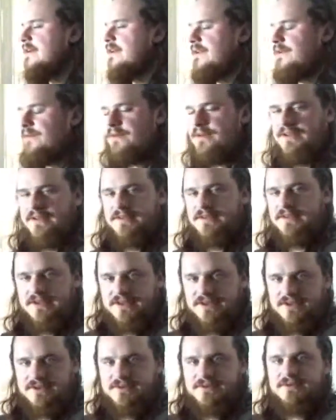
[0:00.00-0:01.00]
you would
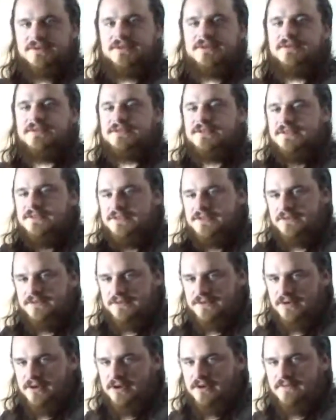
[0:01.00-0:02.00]
continue, you would
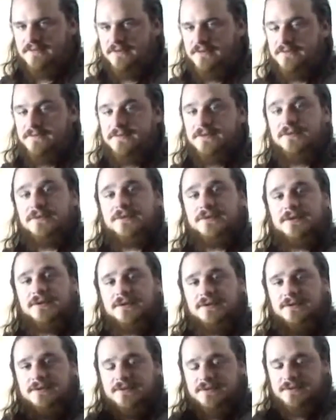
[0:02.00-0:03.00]
offer food,
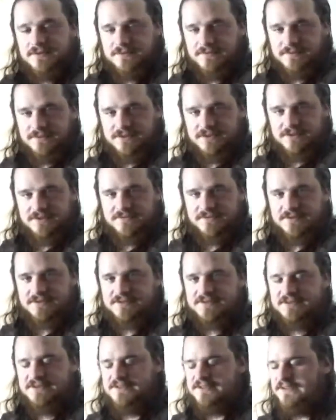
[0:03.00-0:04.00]
for the
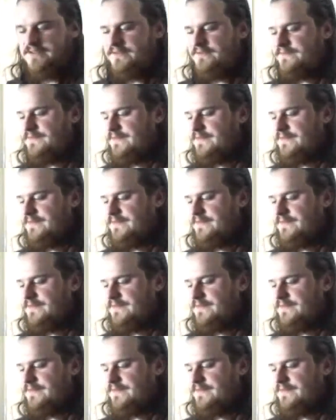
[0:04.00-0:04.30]
sense of